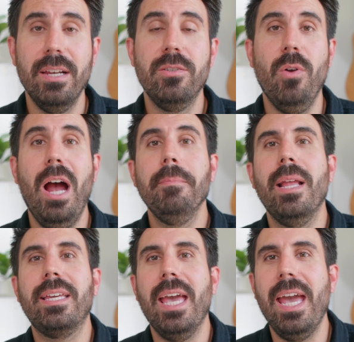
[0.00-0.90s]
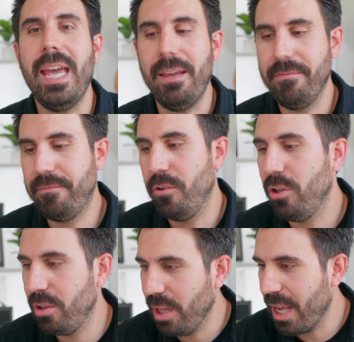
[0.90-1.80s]
So I'm like a
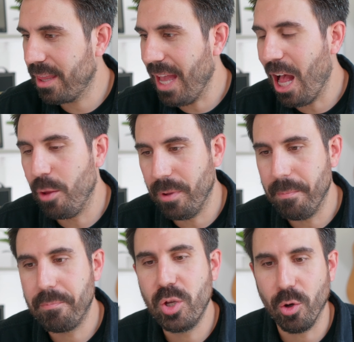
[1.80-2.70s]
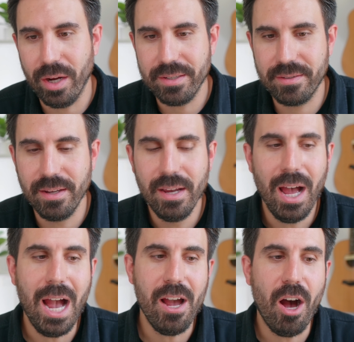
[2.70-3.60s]
full-length album purist.
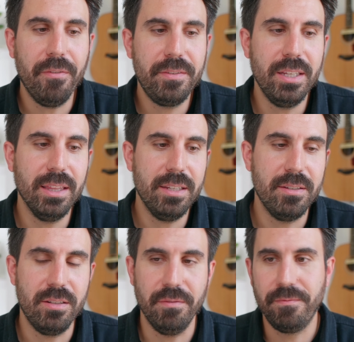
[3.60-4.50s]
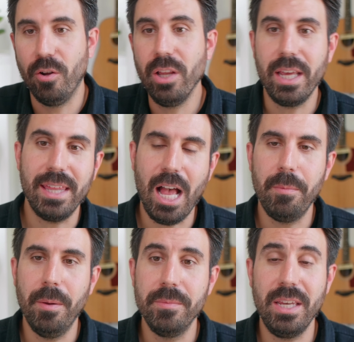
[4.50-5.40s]
I often listen to full-length
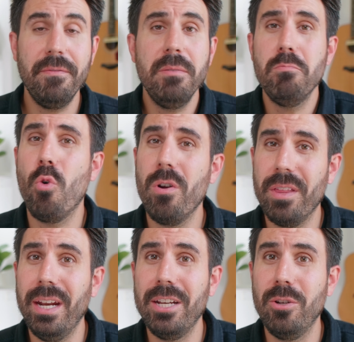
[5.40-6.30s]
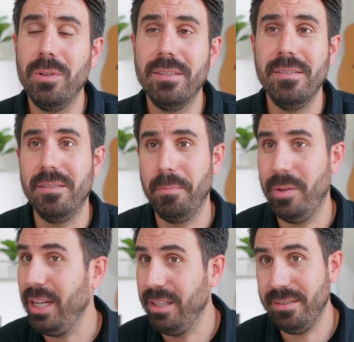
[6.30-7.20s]
albums, even more than I do listen to
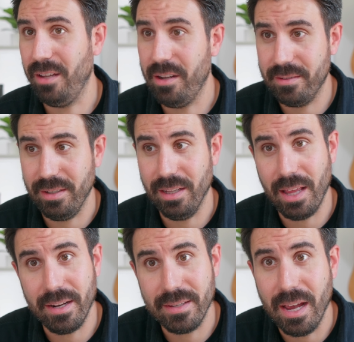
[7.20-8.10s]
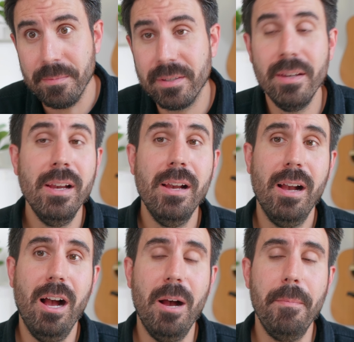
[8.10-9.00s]
playlists, honestly, a lot of times.
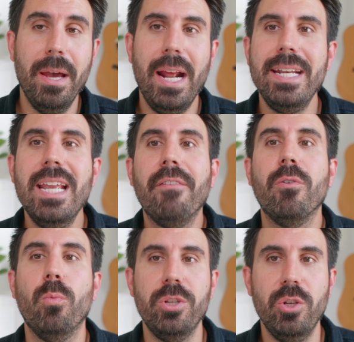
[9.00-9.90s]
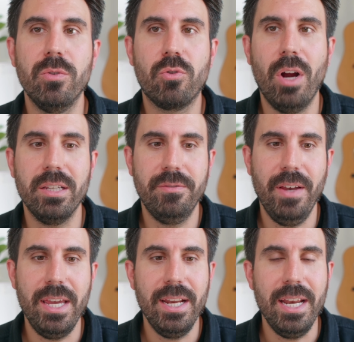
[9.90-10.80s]
And I never would use
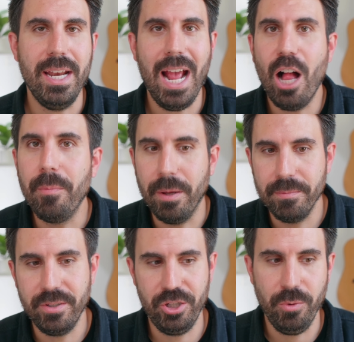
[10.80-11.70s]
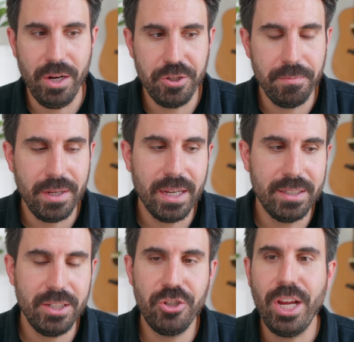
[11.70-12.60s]
Crossfade in an album situation because
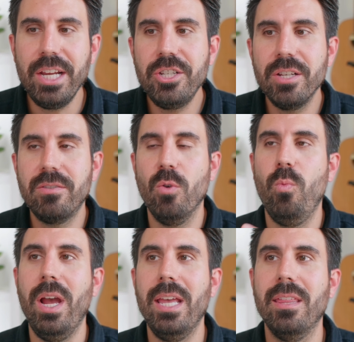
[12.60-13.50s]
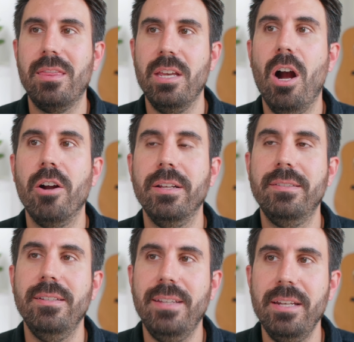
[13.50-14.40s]
it changes the way that the
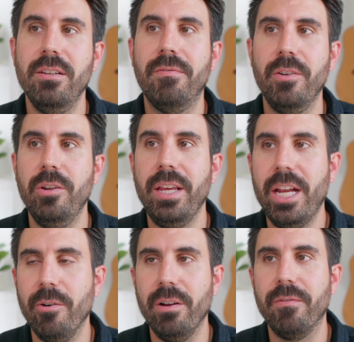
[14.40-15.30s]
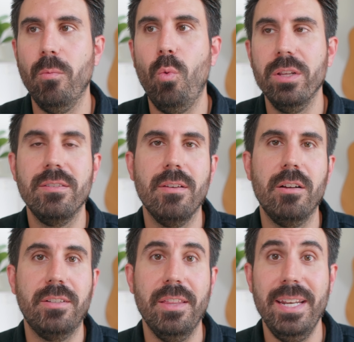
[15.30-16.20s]
artist intended for you to hear it from one
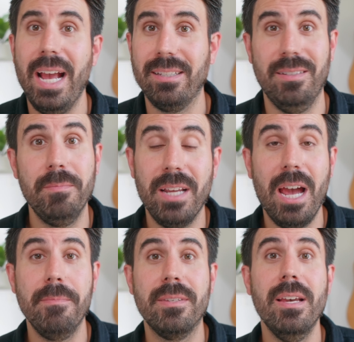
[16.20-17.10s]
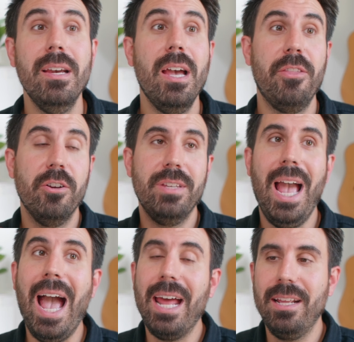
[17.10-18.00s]
song to the next. Sometimes there's
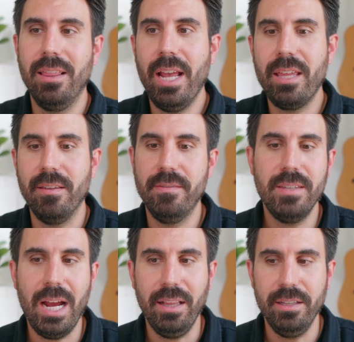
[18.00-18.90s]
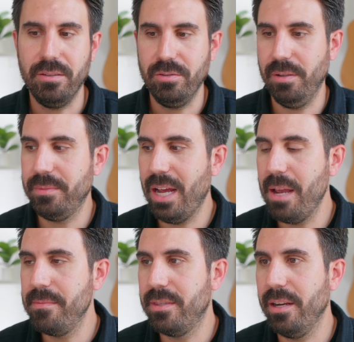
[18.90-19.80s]
added length of silence, or
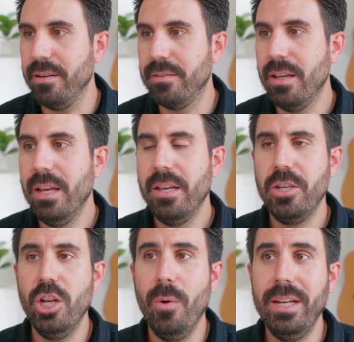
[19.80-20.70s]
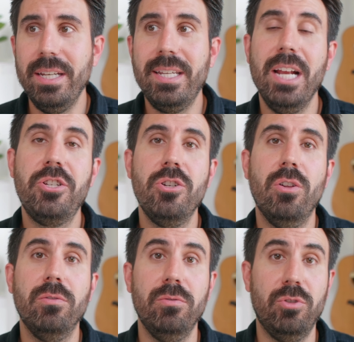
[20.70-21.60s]
sometimes there's, an
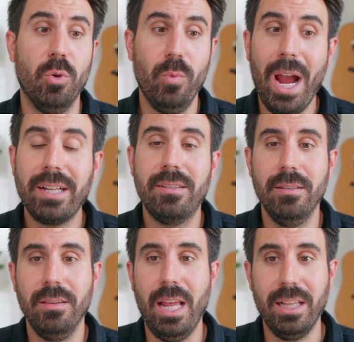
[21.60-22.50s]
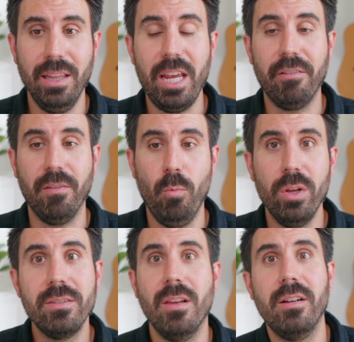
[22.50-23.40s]
intentional direct link from
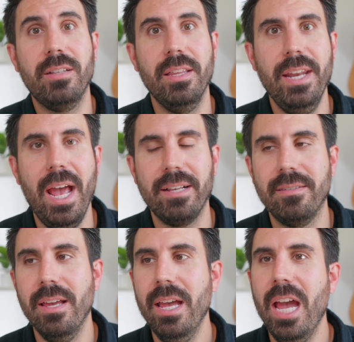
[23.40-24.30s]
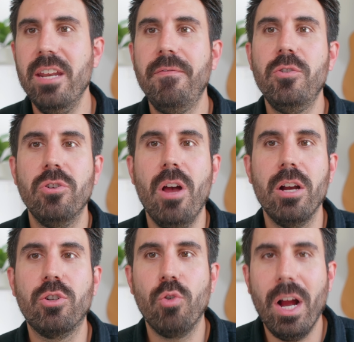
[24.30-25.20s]
one song to the next. And if you turn
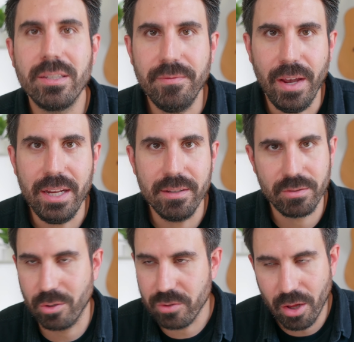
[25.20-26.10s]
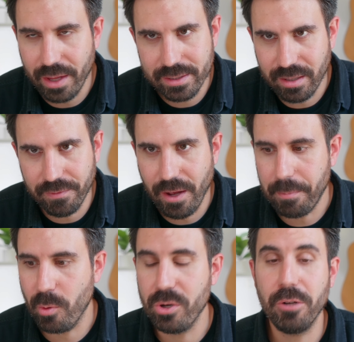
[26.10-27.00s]
on Crossfade, it screws all that stuff
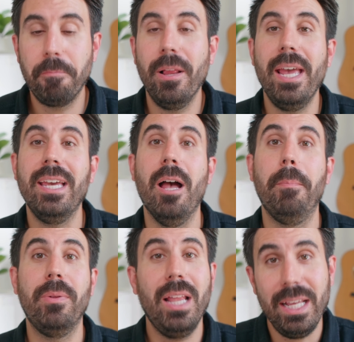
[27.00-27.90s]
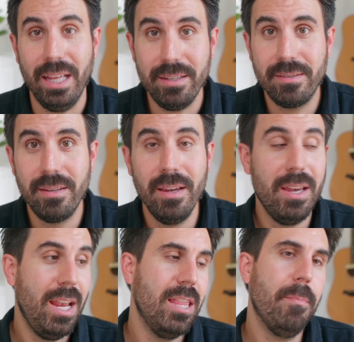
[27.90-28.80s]
up. But when you're playing a playlist
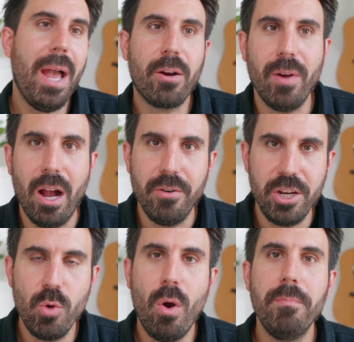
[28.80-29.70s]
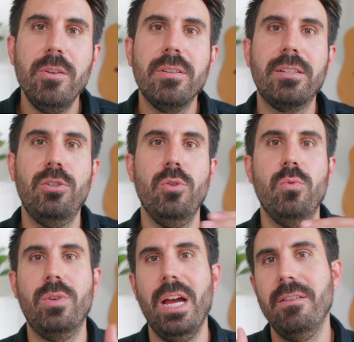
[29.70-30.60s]
in the background and you want music
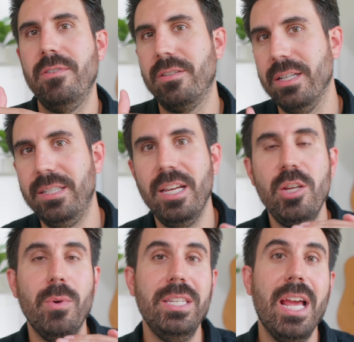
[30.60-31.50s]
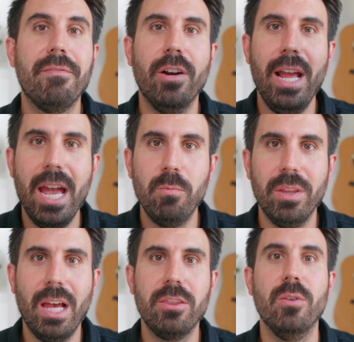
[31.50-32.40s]
to kind of just continue and never end
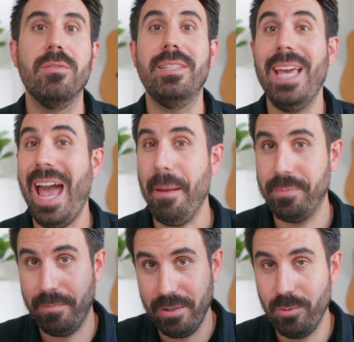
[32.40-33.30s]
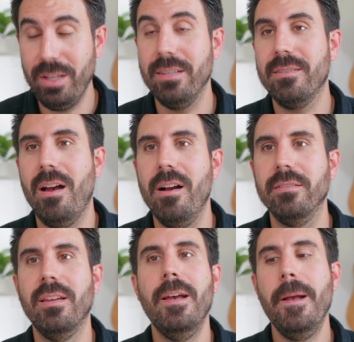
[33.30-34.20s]
without those gaps between the songs,